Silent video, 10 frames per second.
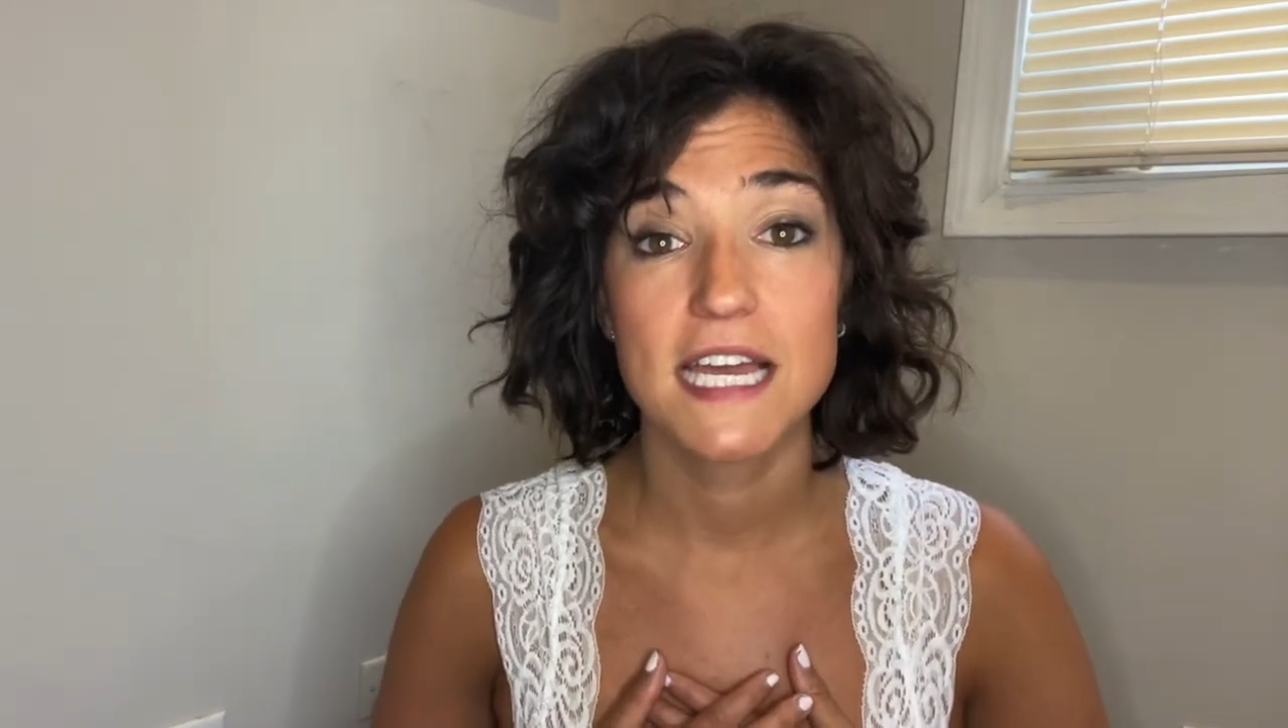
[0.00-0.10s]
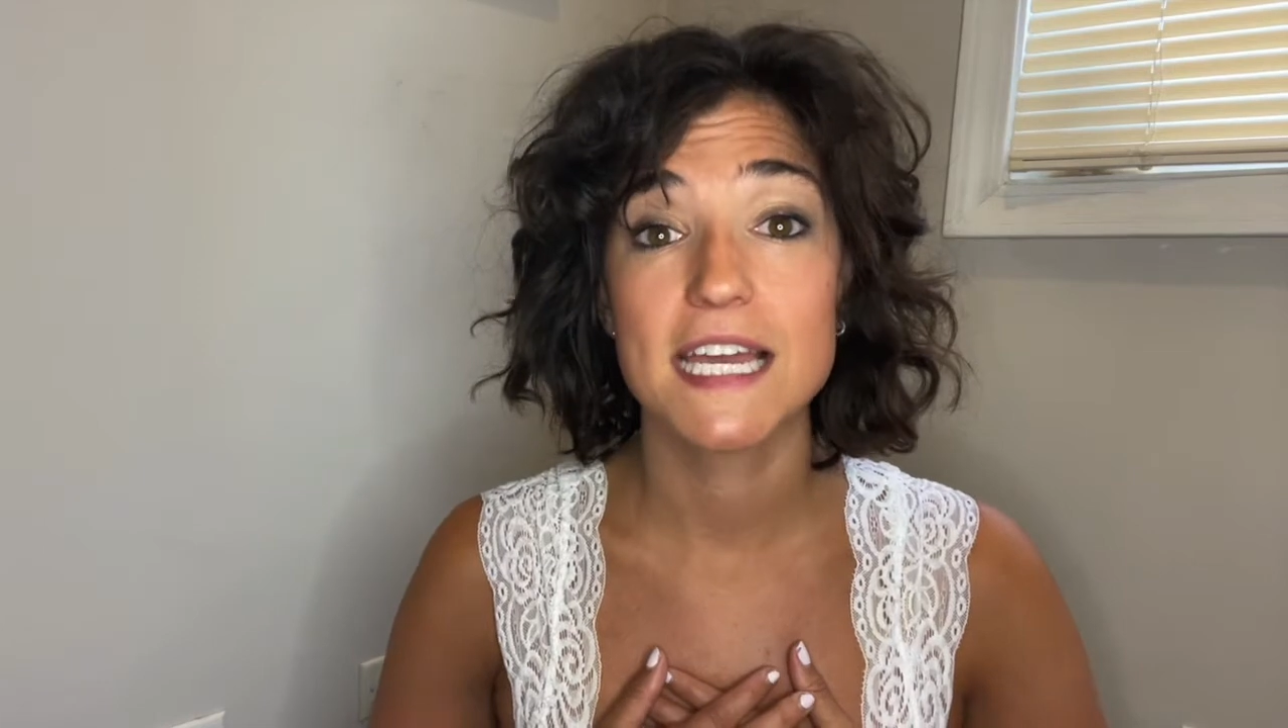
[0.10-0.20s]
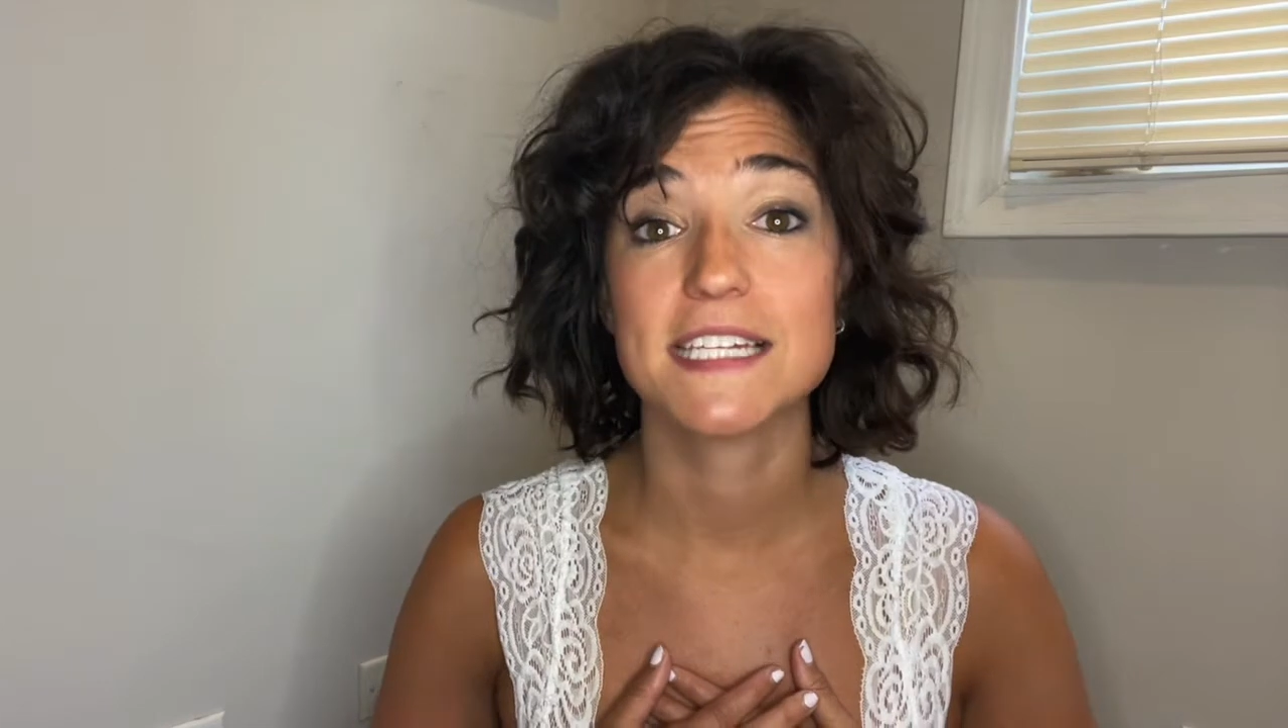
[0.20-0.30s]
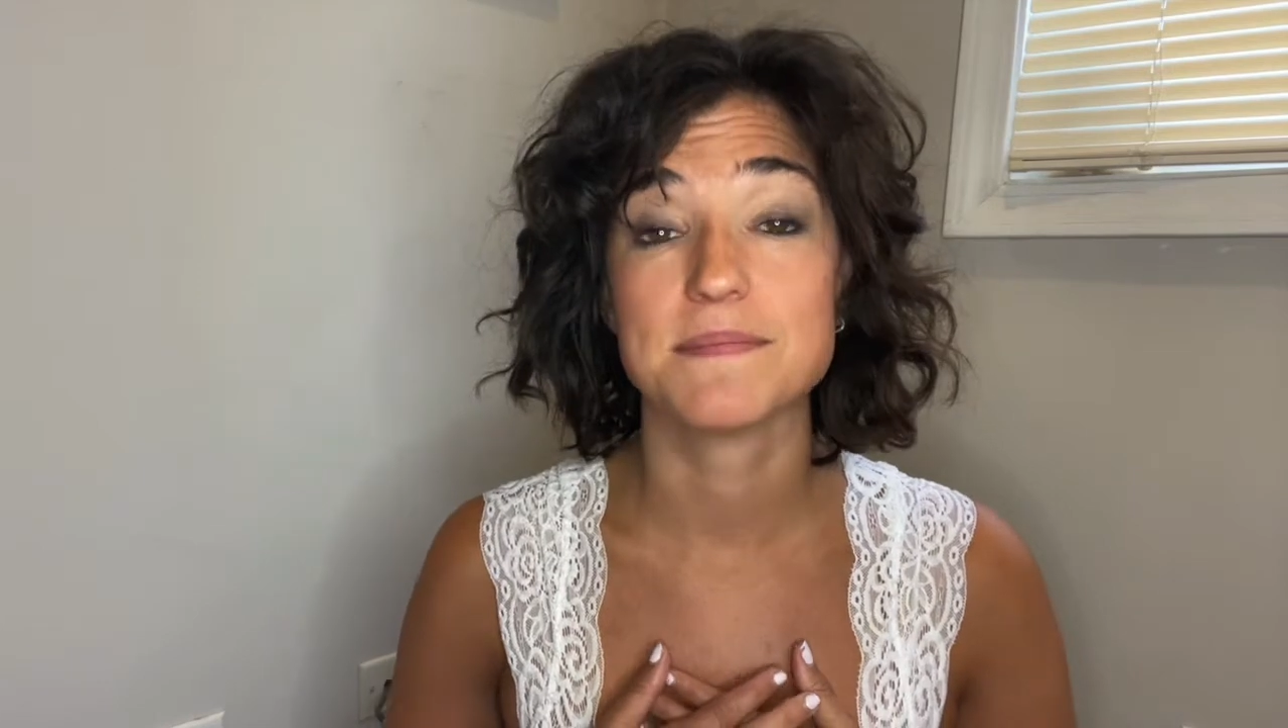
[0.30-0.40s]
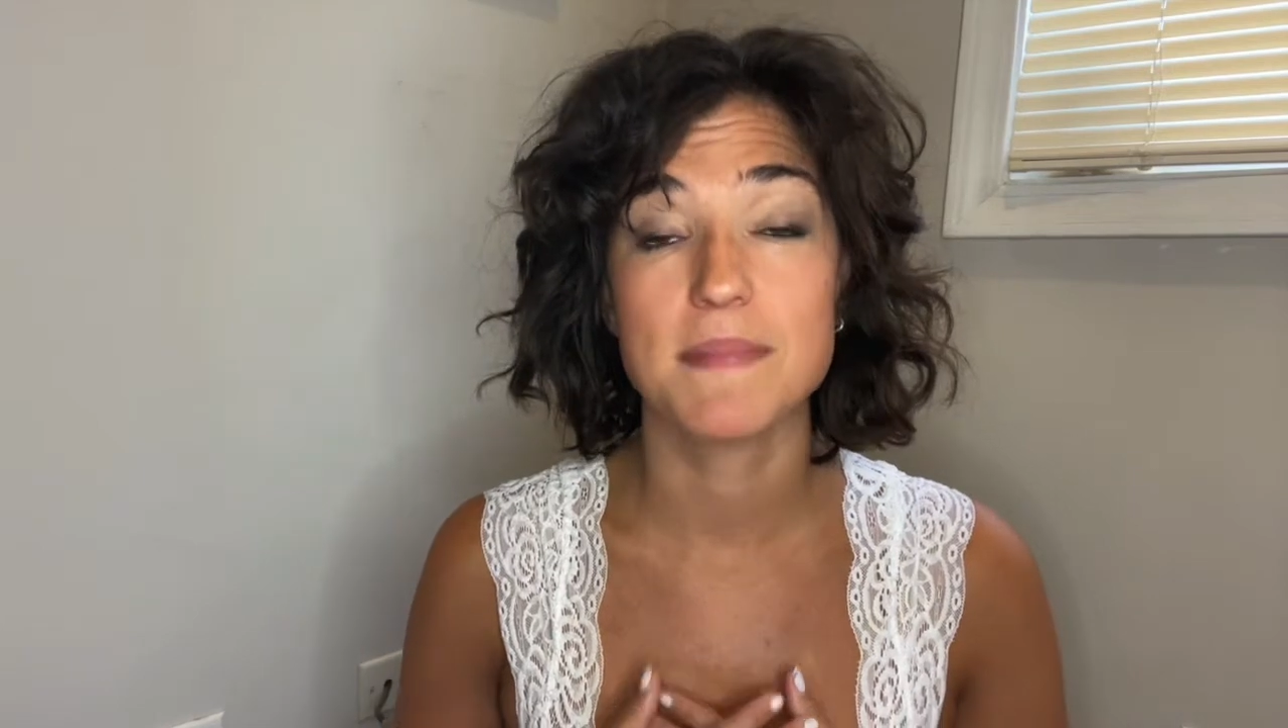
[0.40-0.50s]

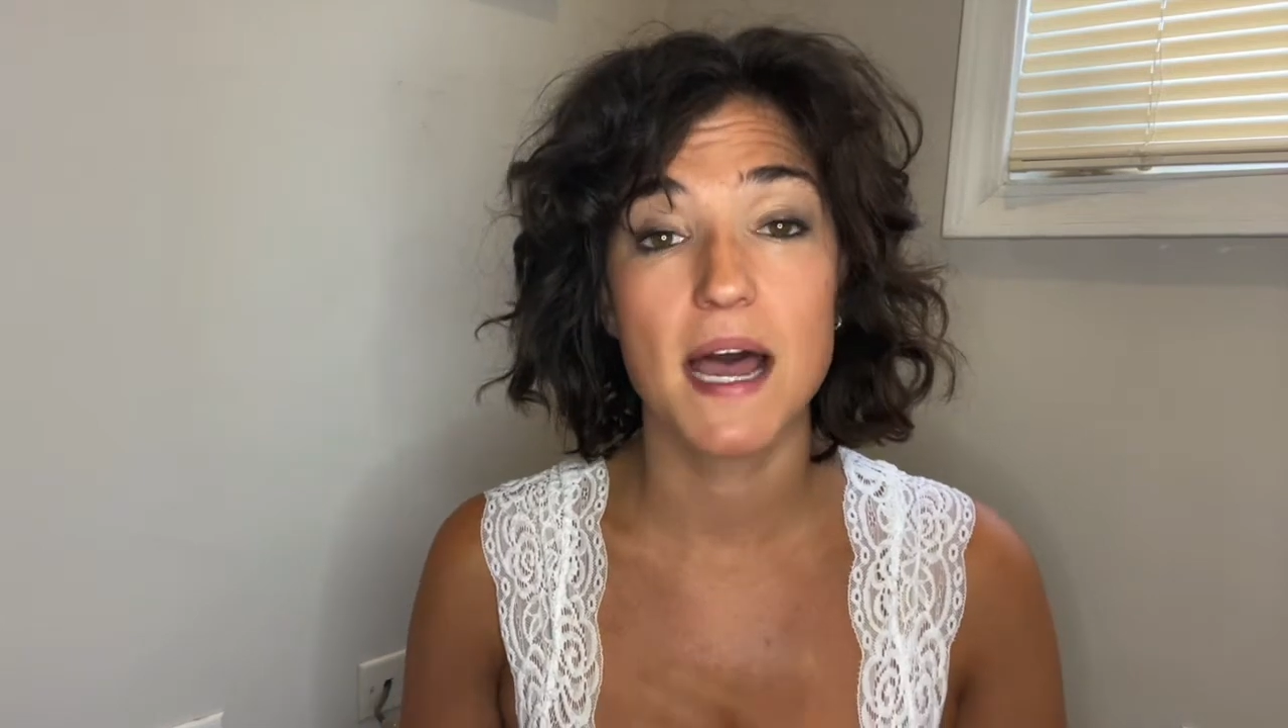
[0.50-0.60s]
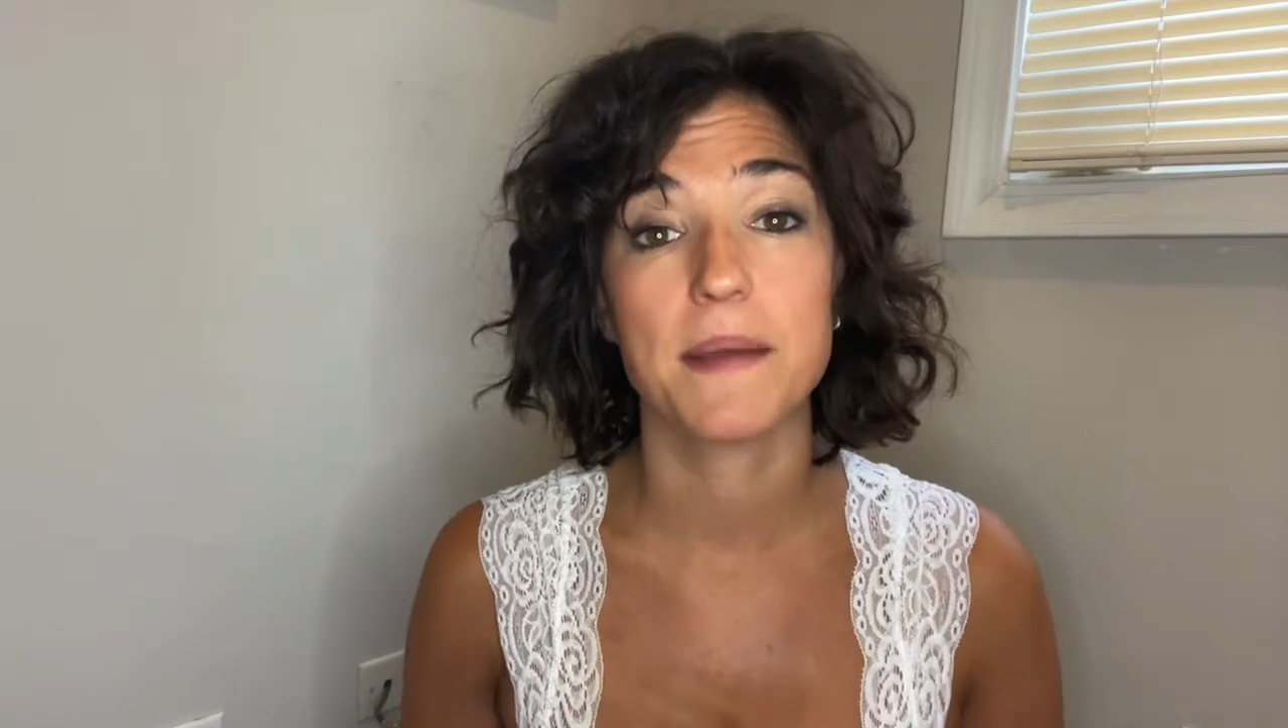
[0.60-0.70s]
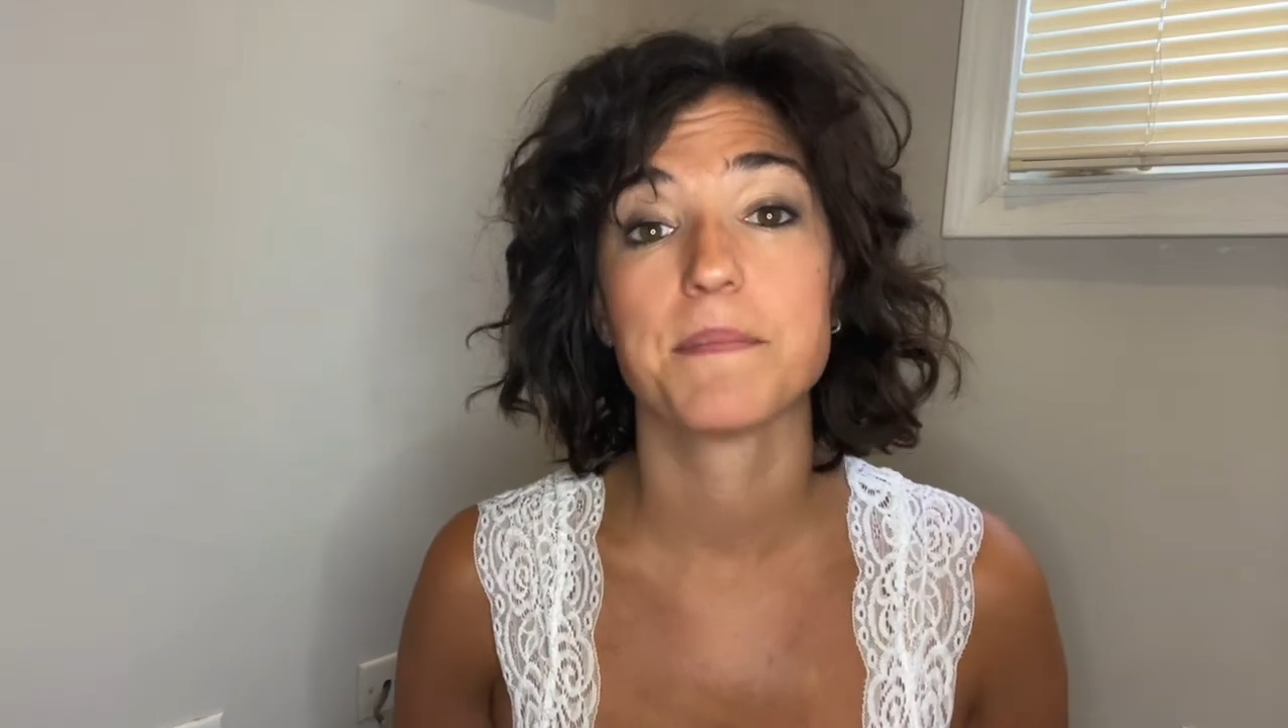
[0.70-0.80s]
is my